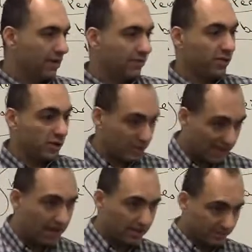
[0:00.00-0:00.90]
for
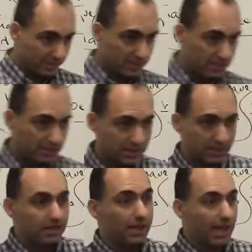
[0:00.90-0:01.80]
yourselves.
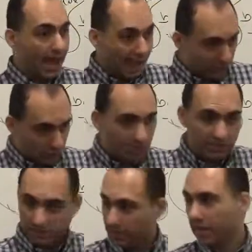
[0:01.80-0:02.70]

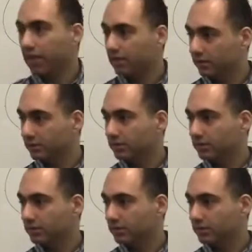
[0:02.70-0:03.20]
Actually today,